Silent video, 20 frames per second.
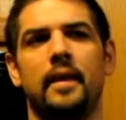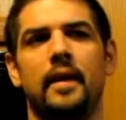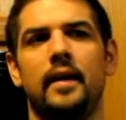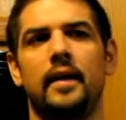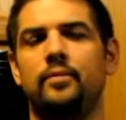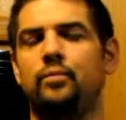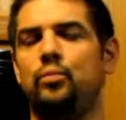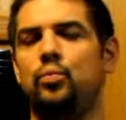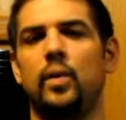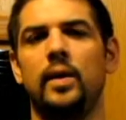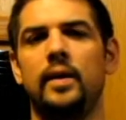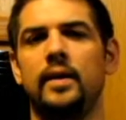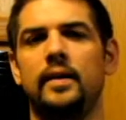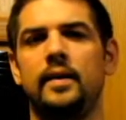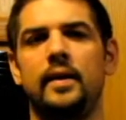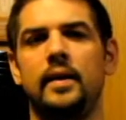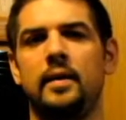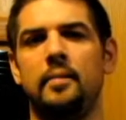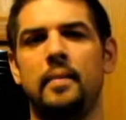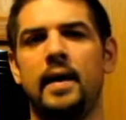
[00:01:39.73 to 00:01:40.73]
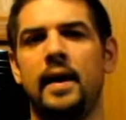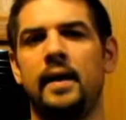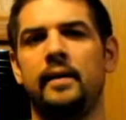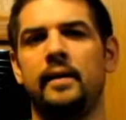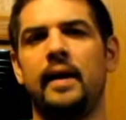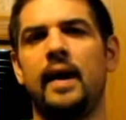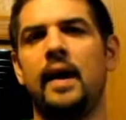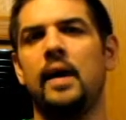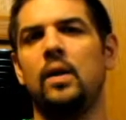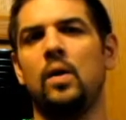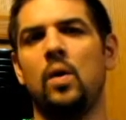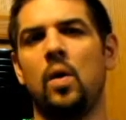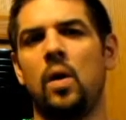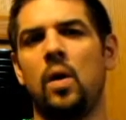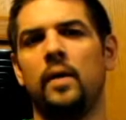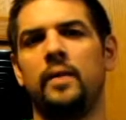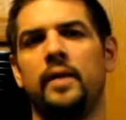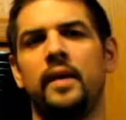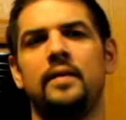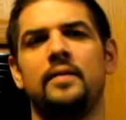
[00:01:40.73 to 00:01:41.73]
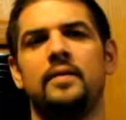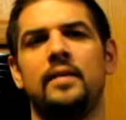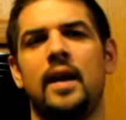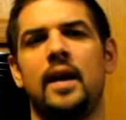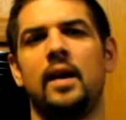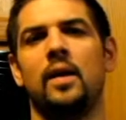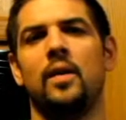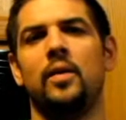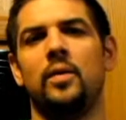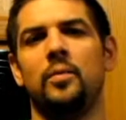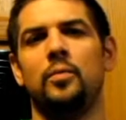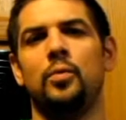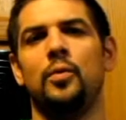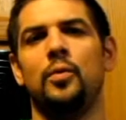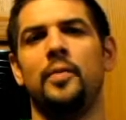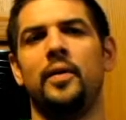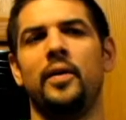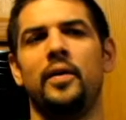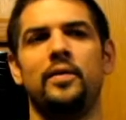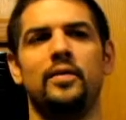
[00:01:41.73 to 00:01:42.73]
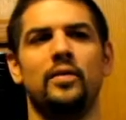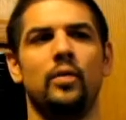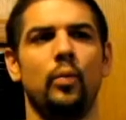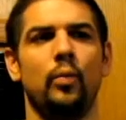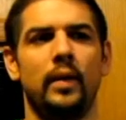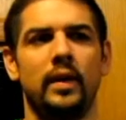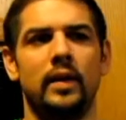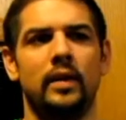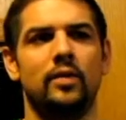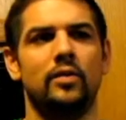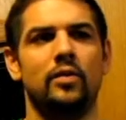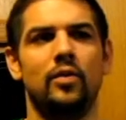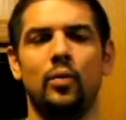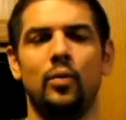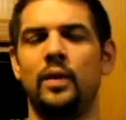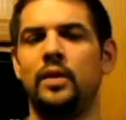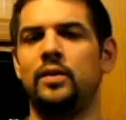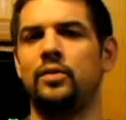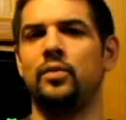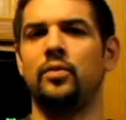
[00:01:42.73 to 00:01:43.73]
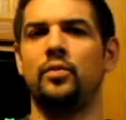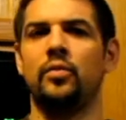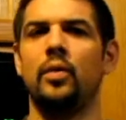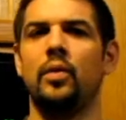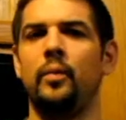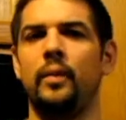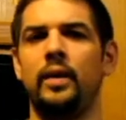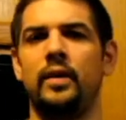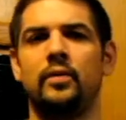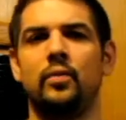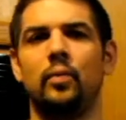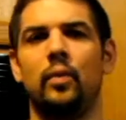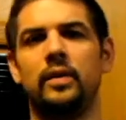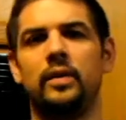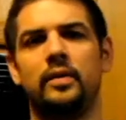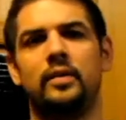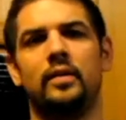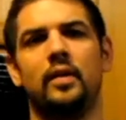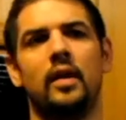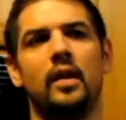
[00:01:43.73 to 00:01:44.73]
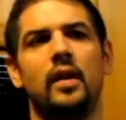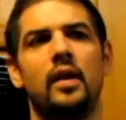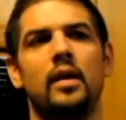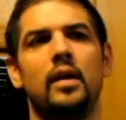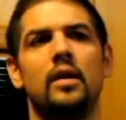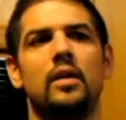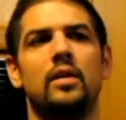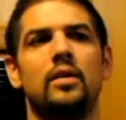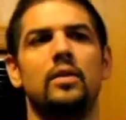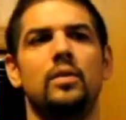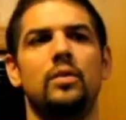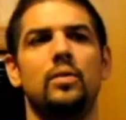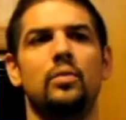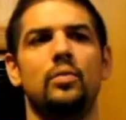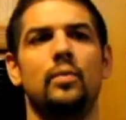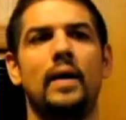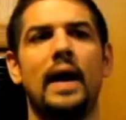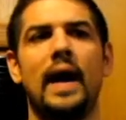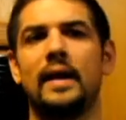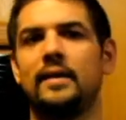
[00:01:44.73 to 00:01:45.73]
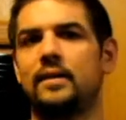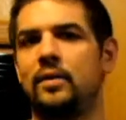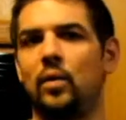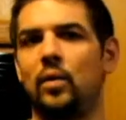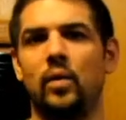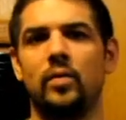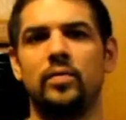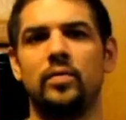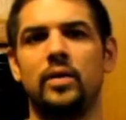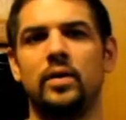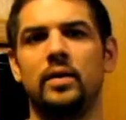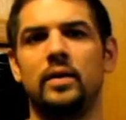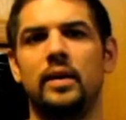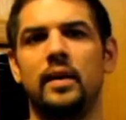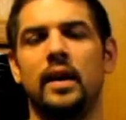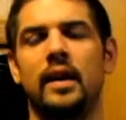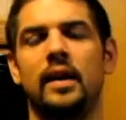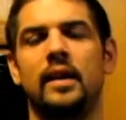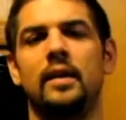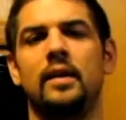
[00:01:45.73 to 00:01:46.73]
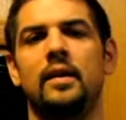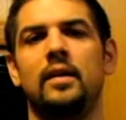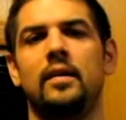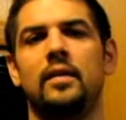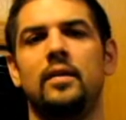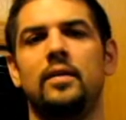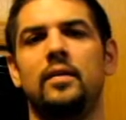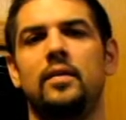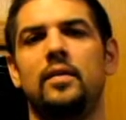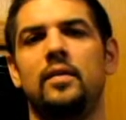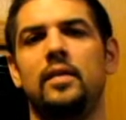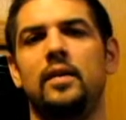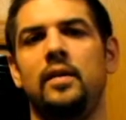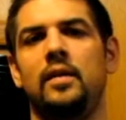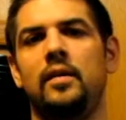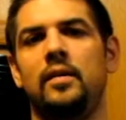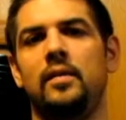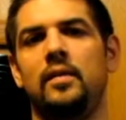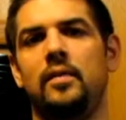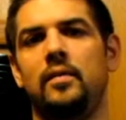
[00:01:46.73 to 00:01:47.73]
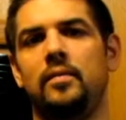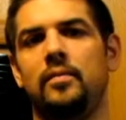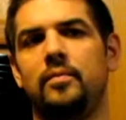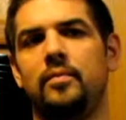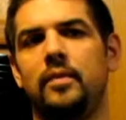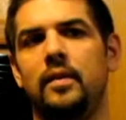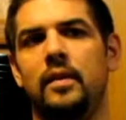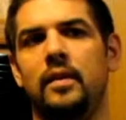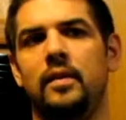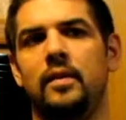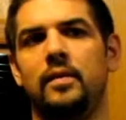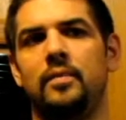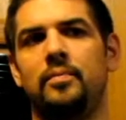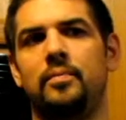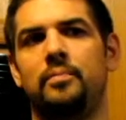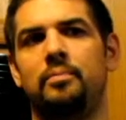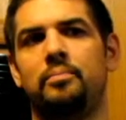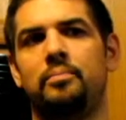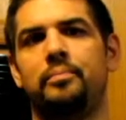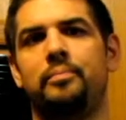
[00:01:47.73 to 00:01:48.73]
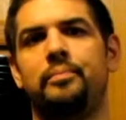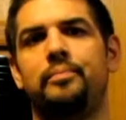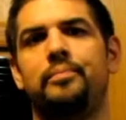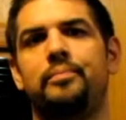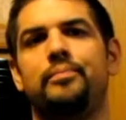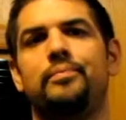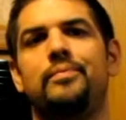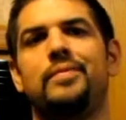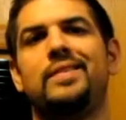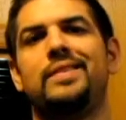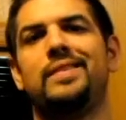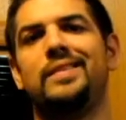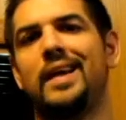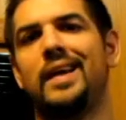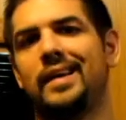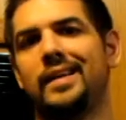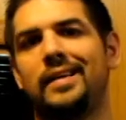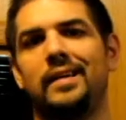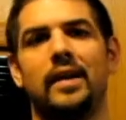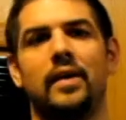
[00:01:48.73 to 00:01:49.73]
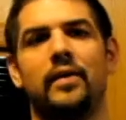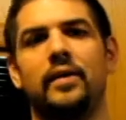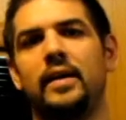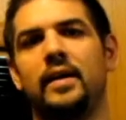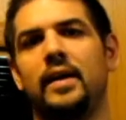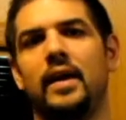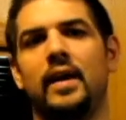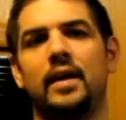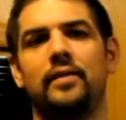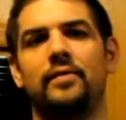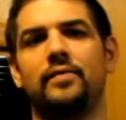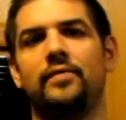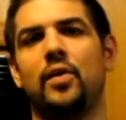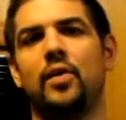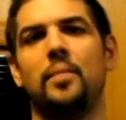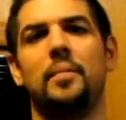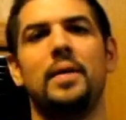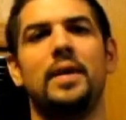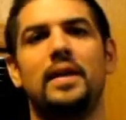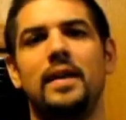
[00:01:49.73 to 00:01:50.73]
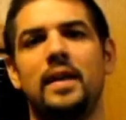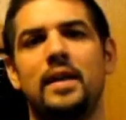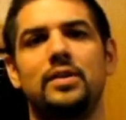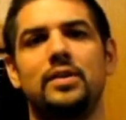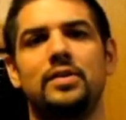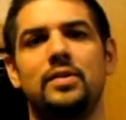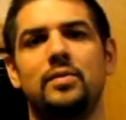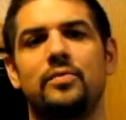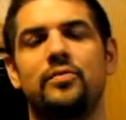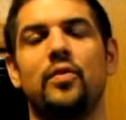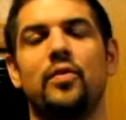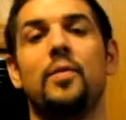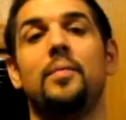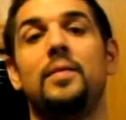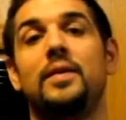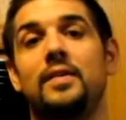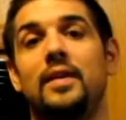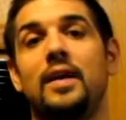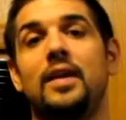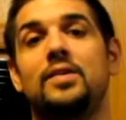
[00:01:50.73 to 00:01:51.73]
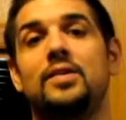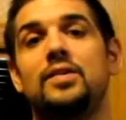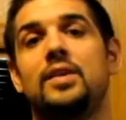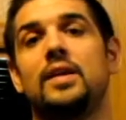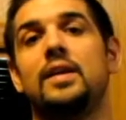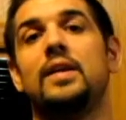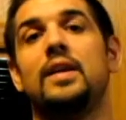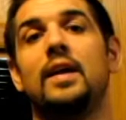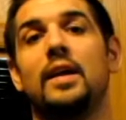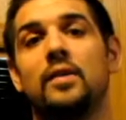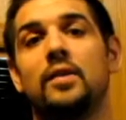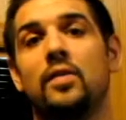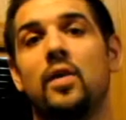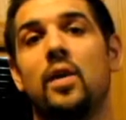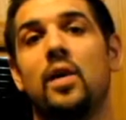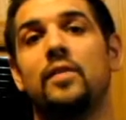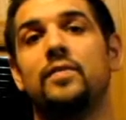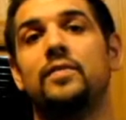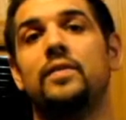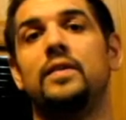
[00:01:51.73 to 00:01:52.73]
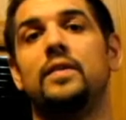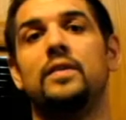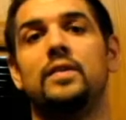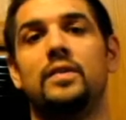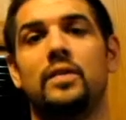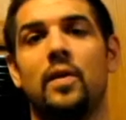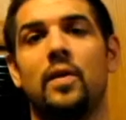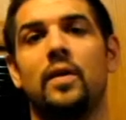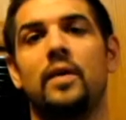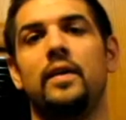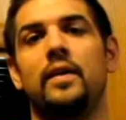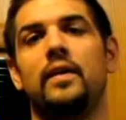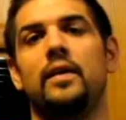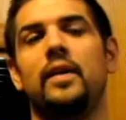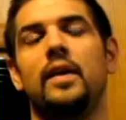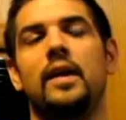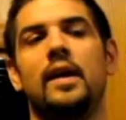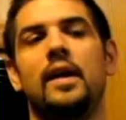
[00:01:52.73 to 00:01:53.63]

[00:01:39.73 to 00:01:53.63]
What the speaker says: it really didn't matter how long they sat on the blueberries, a week, 2 weeks, or 3 weeks. Once you racked it over and the secondary kind of fermentation kicked off and started,